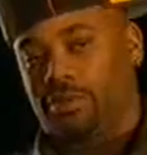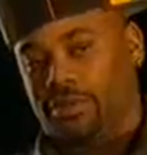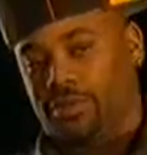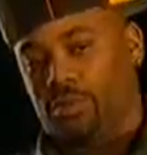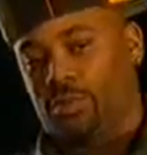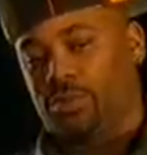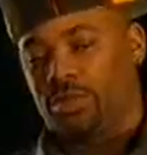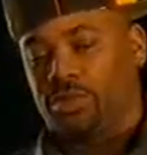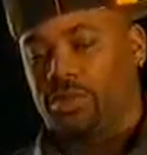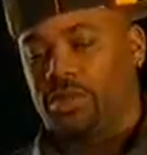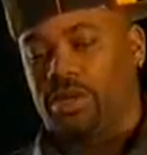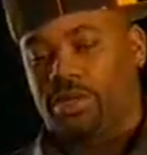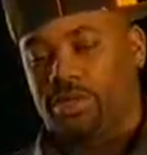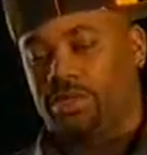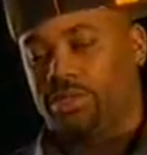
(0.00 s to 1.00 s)
you know, because we were still
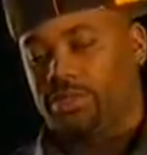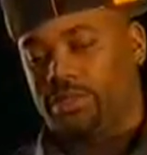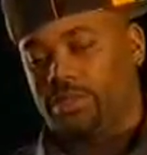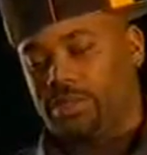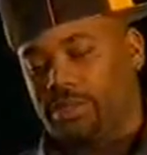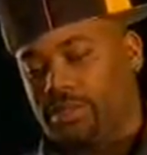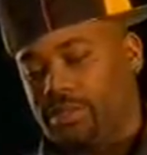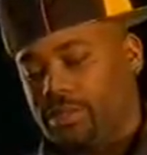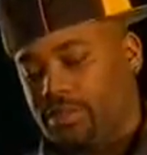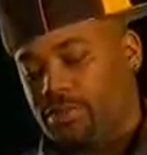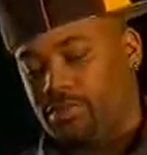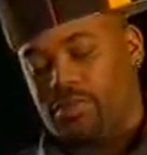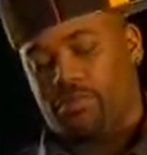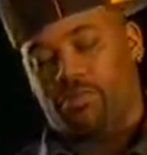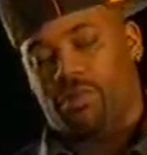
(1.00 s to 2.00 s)
kind of
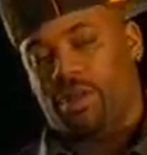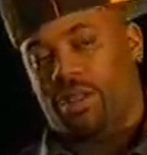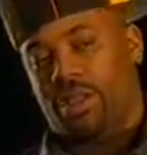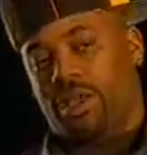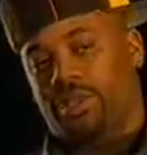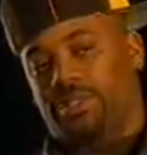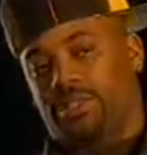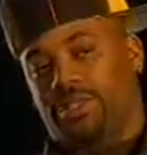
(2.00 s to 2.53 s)
rough around the